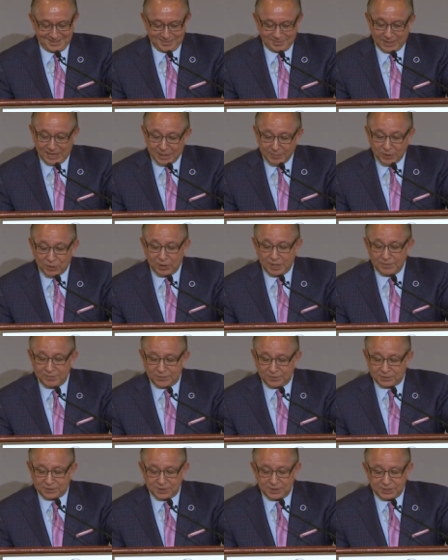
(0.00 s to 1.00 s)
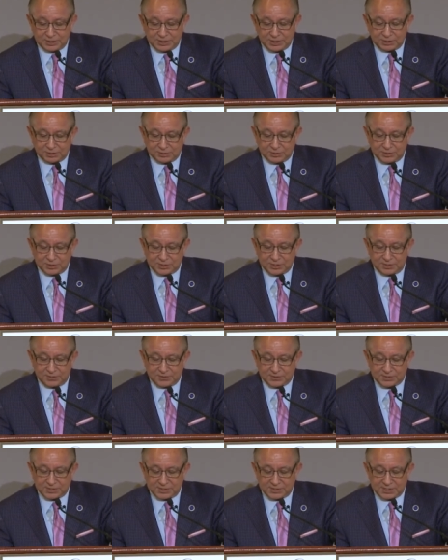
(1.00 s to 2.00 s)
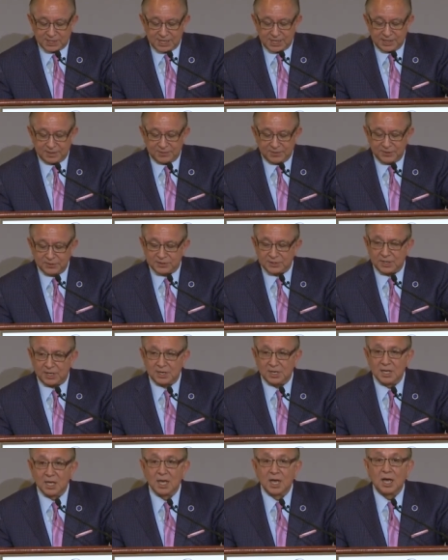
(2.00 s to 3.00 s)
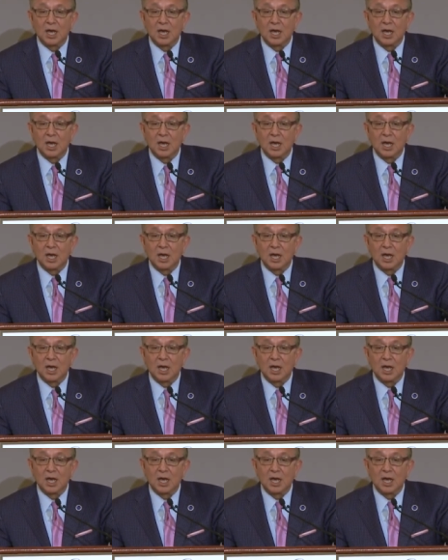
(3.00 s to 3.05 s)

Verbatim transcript: But I'm grateful to the Children's Service Society of Utah and